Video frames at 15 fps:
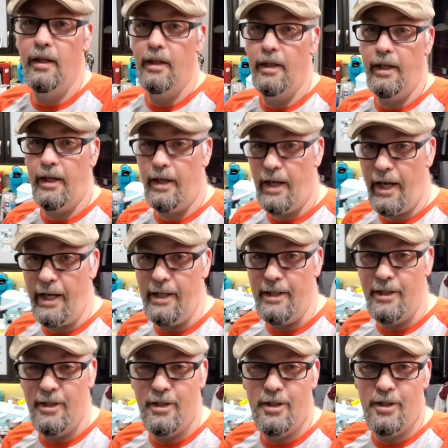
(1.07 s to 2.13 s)
All right.
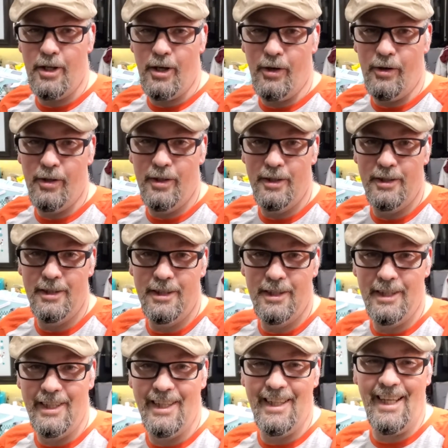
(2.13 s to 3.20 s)
So,
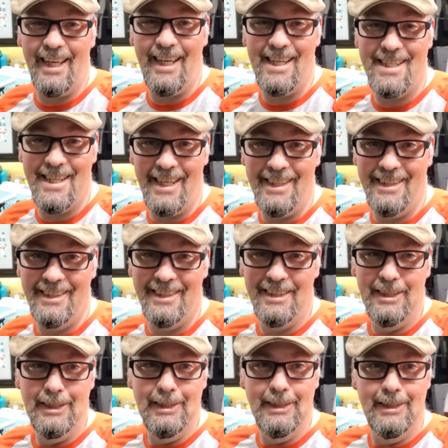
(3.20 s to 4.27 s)
like I said,
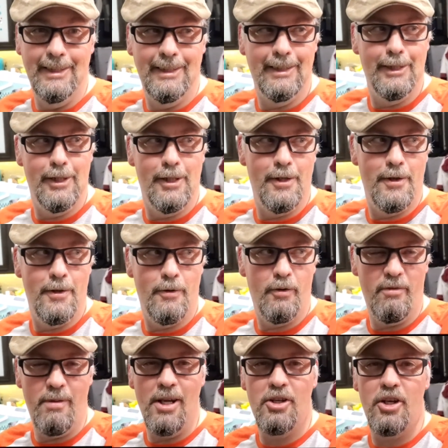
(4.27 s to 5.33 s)
we've
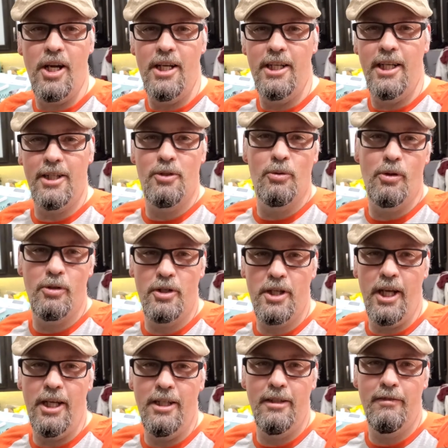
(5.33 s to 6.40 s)
been trying to get to roller
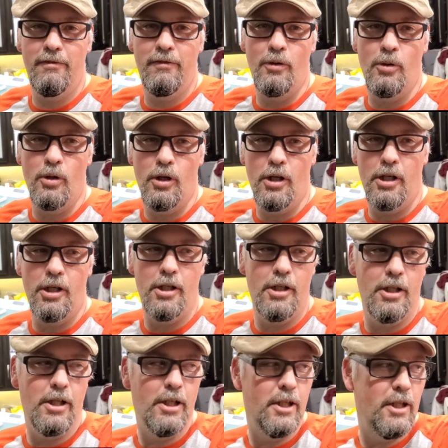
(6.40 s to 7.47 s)
skating
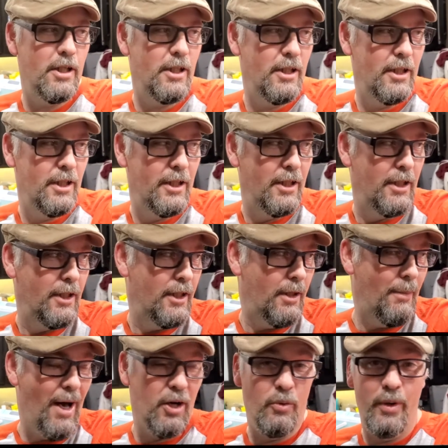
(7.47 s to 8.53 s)
for
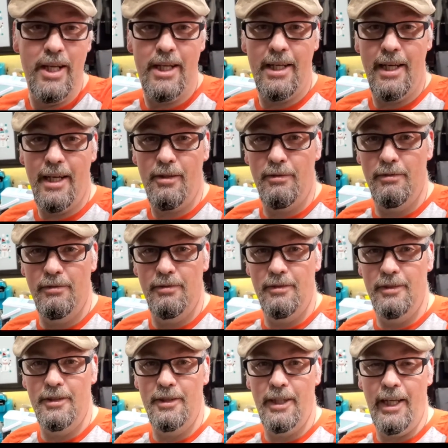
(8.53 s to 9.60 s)
about a week now,
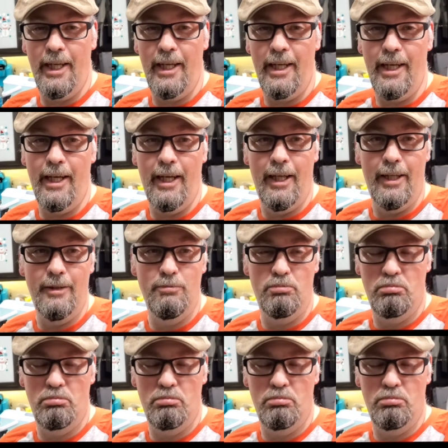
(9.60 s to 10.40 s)
and